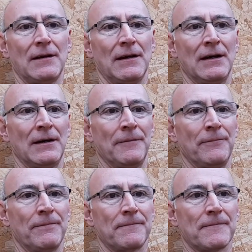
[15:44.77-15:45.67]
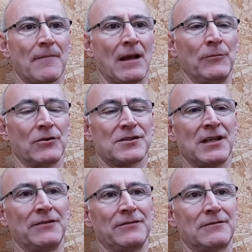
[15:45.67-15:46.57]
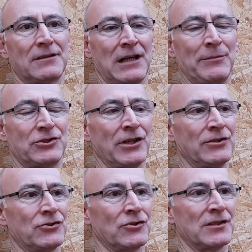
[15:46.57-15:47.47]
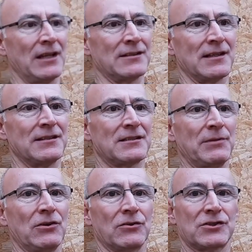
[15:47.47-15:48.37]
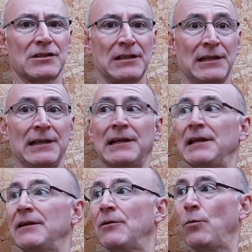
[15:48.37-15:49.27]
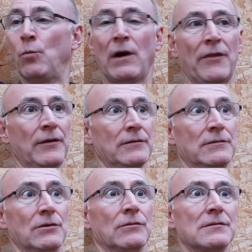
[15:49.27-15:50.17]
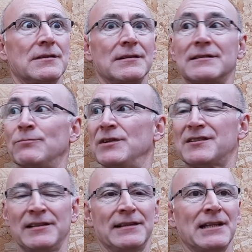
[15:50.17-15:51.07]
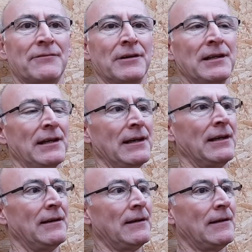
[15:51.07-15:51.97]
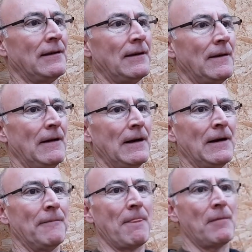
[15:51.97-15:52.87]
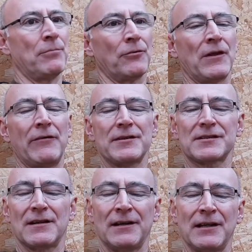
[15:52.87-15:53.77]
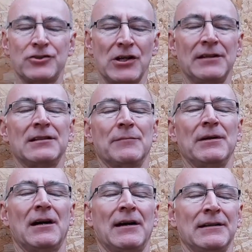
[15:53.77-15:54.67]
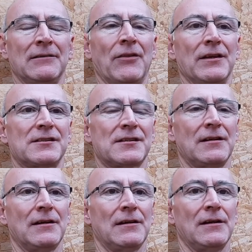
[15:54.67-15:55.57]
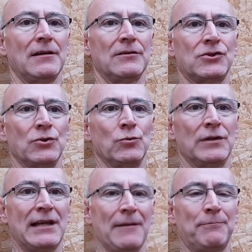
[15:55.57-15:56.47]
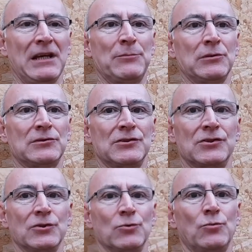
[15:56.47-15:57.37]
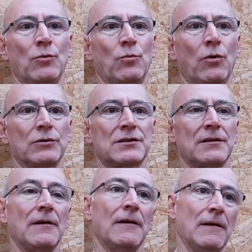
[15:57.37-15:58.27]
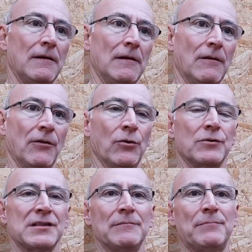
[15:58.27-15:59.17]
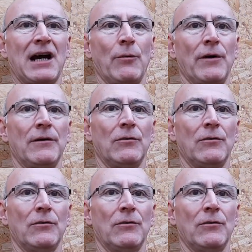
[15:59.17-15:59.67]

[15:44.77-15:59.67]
I'm not saying climate change doesn't exist, because clearly weather does. We see it every day. But there is an agenda behind this to get people to do what those in power